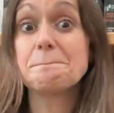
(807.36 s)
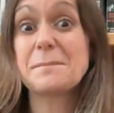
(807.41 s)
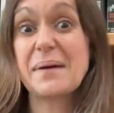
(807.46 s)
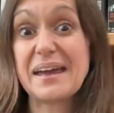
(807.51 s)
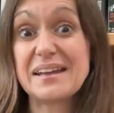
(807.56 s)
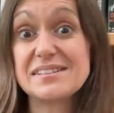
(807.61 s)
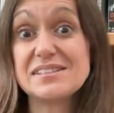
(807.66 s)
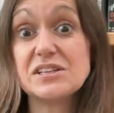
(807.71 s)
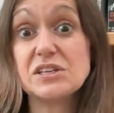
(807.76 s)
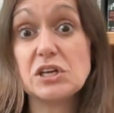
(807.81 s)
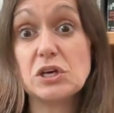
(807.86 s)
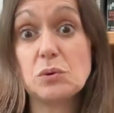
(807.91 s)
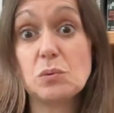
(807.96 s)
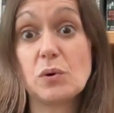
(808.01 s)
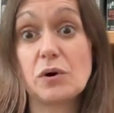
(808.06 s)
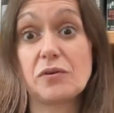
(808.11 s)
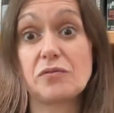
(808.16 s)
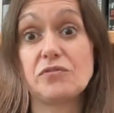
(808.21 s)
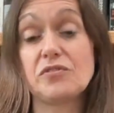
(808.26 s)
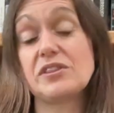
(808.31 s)
get a new
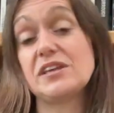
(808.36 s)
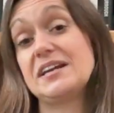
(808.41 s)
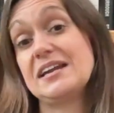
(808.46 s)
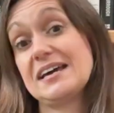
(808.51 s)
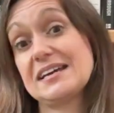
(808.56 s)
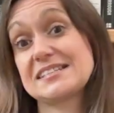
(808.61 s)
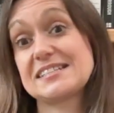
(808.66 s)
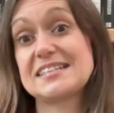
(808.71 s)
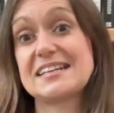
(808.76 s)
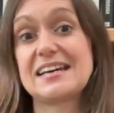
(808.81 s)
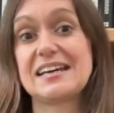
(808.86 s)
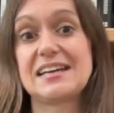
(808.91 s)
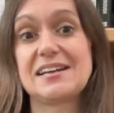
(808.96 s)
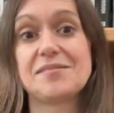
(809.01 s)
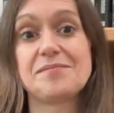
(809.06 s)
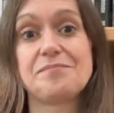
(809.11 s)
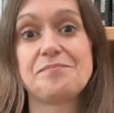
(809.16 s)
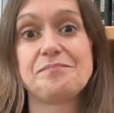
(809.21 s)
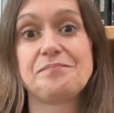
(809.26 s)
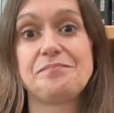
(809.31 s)
one for the next day.
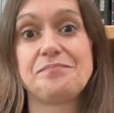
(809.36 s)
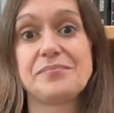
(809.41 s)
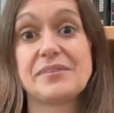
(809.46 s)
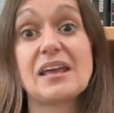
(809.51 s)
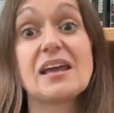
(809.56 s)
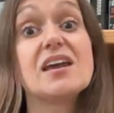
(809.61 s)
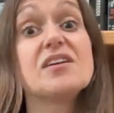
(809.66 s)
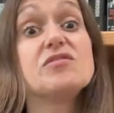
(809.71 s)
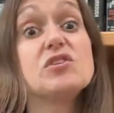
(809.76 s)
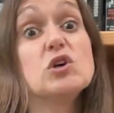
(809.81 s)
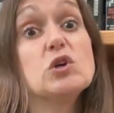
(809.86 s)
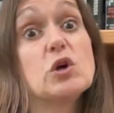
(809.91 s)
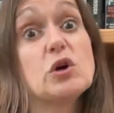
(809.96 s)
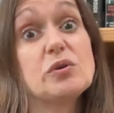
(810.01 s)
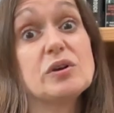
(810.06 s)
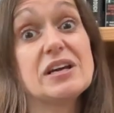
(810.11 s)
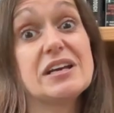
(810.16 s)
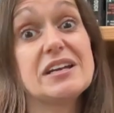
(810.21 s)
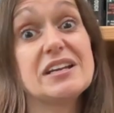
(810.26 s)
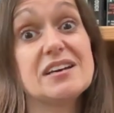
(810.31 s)
If you
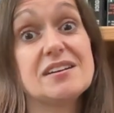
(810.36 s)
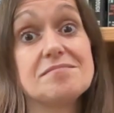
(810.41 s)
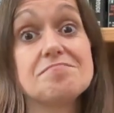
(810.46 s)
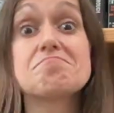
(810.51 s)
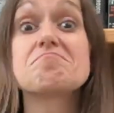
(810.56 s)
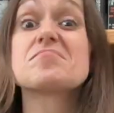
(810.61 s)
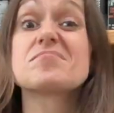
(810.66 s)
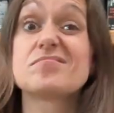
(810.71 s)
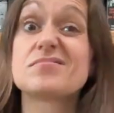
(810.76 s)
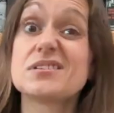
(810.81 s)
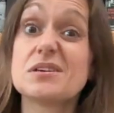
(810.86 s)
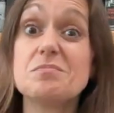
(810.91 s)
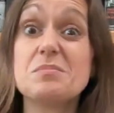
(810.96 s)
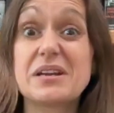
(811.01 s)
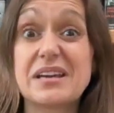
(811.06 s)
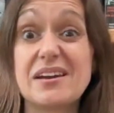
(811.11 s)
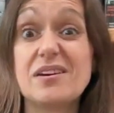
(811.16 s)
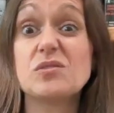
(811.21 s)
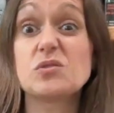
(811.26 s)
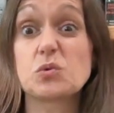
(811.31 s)
don't need it,
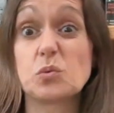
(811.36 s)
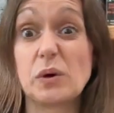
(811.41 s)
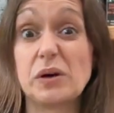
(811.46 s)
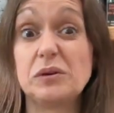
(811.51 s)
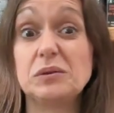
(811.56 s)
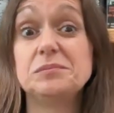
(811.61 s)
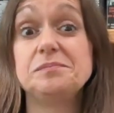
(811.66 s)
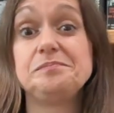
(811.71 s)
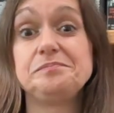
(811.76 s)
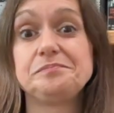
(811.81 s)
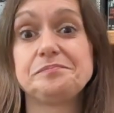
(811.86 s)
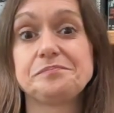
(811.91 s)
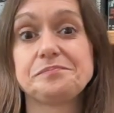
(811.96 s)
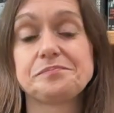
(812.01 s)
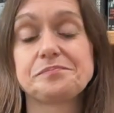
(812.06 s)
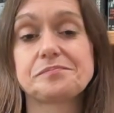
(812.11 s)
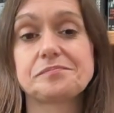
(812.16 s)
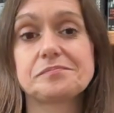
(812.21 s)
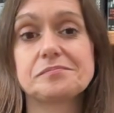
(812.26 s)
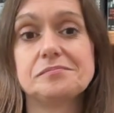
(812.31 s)
somebody else will.
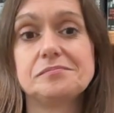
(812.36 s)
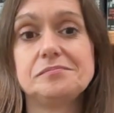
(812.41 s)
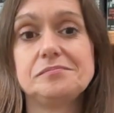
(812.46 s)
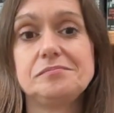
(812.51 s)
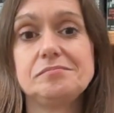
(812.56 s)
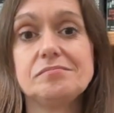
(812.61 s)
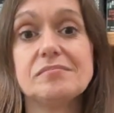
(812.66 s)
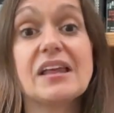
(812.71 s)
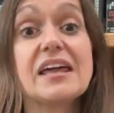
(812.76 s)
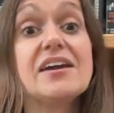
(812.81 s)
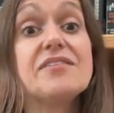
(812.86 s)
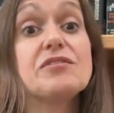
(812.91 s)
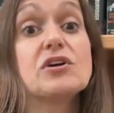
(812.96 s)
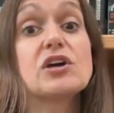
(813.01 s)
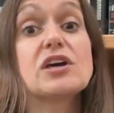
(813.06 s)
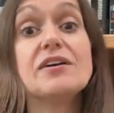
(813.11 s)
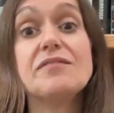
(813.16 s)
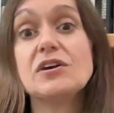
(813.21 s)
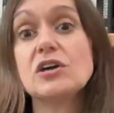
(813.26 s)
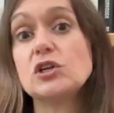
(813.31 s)
If you're
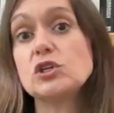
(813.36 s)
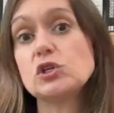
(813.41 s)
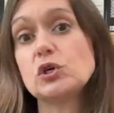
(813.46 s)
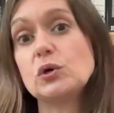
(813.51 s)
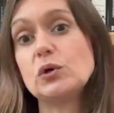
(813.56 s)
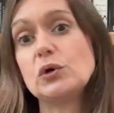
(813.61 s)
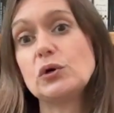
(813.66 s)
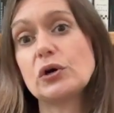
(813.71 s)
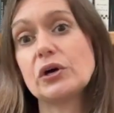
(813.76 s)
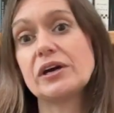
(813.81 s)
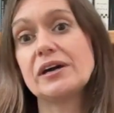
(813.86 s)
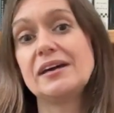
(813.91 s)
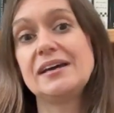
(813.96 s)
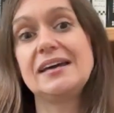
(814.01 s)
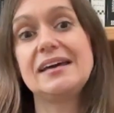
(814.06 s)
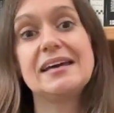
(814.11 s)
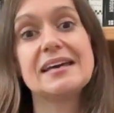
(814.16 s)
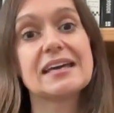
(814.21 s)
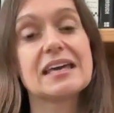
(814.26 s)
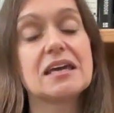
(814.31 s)
giving a talk,
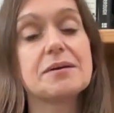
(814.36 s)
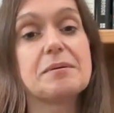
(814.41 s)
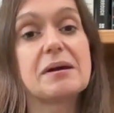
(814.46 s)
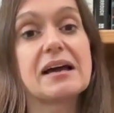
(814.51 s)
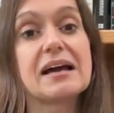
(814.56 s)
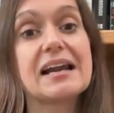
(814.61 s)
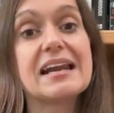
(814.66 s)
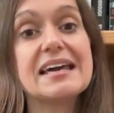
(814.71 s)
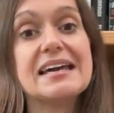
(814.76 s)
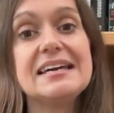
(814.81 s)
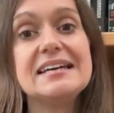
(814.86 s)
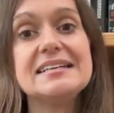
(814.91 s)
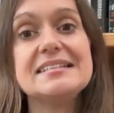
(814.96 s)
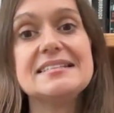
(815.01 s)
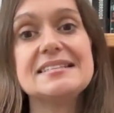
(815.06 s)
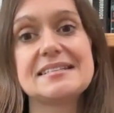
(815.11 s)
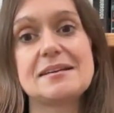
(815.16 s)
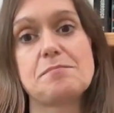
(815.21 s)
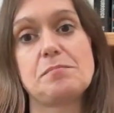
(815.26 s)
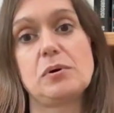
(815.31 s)
keep it clear and
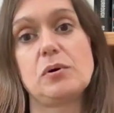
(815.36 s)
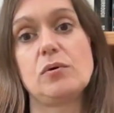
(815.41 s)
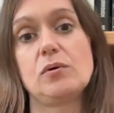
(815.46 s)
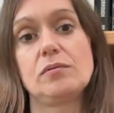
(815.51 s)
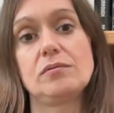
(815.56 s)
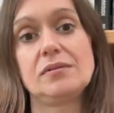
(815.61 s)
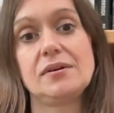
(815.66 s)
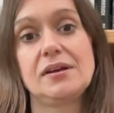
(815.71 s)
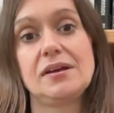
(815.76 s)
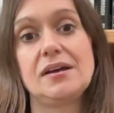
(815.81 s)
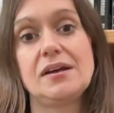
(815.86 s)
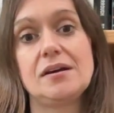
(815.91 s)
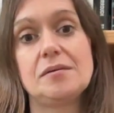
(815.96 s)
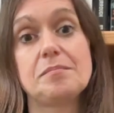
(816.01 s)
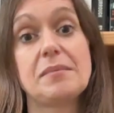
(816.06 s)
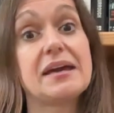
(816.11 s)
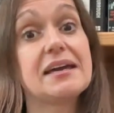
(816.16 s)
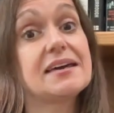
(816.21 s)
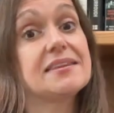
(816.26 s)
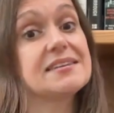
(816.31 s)
simple.
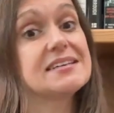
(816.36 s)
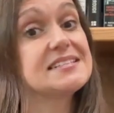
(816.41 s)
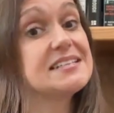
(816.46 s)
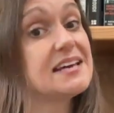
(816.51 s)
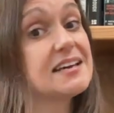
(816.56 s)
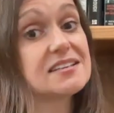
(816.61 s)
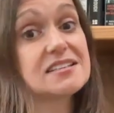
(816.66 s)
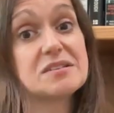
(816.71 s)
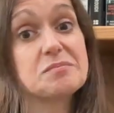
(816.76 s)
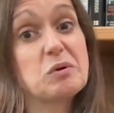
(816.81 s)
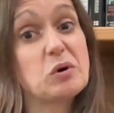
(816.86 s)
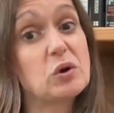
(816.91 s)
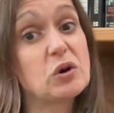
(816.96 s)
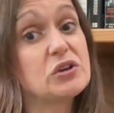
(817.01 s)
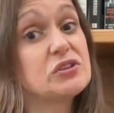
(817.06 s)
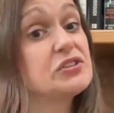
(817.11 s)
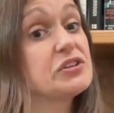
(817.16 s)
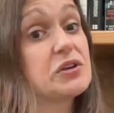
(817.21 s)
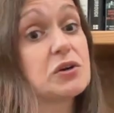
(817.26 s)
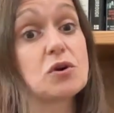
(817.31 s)
Making the text smaller
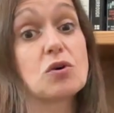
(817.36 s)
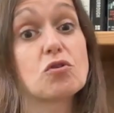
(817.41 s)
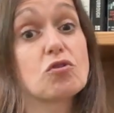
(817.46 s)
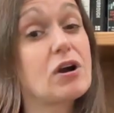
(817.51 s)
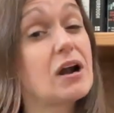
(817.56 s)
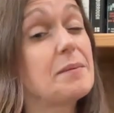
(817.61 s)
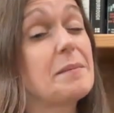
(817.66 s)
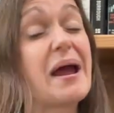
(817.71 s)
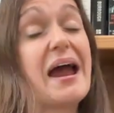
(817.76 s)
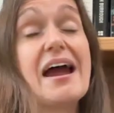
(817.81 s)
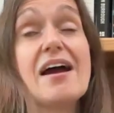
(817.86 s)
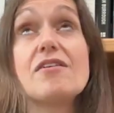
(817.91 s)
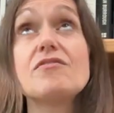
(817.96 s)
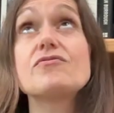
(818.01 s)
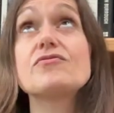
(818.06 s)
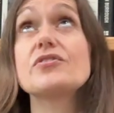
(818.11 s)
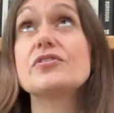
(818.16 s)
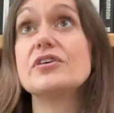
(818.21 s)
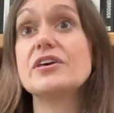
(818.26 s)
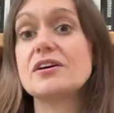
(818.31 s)
so you can cram
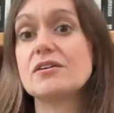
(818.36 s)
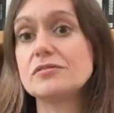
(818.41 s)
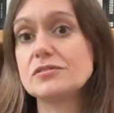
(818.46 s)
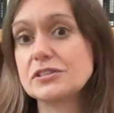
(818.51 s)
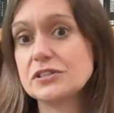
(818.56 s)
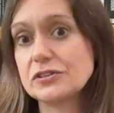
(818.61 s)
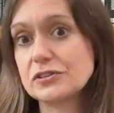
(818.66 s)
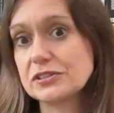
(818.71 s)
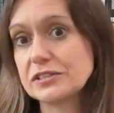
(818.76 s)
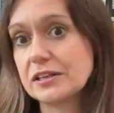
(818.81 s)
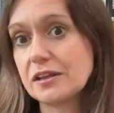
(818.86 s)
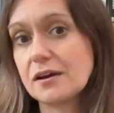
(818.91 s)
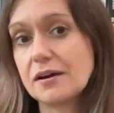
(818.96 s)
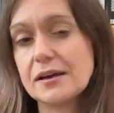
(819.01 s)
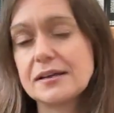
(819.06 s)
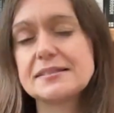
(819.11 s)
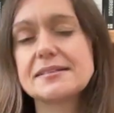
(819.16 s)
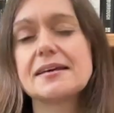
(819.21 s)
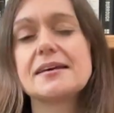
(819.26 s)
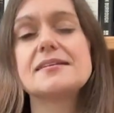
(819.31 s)
everything onto your
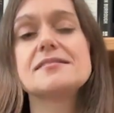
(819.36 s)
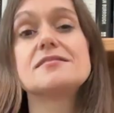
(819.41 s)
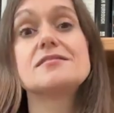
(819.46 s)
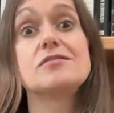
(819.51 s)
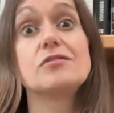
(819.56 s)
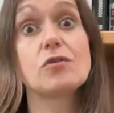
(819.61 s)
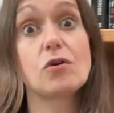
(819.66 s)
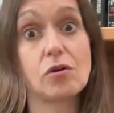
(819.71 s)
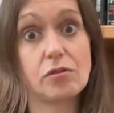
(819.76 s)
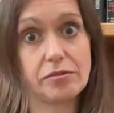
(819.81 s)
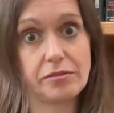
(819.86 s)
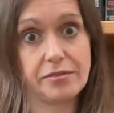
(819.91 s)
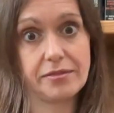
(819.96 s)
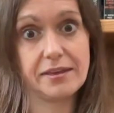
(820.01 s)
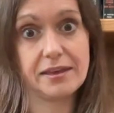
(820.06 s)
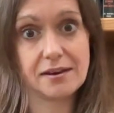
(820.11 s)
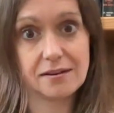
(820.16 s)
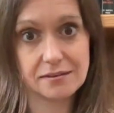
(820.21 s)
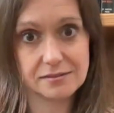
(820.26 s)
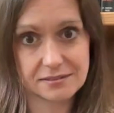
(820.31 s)
slides is not
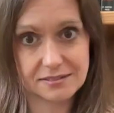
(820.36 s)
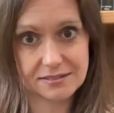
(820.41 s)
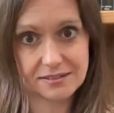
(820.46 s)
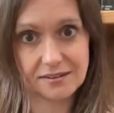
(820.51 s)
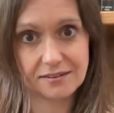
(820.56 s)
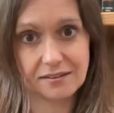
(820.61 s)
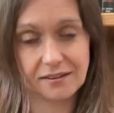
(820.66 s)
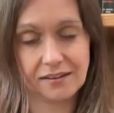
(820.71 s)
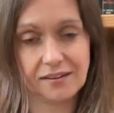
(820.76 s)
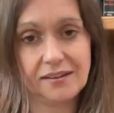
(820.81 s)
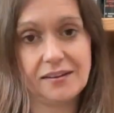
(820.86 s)
the answer.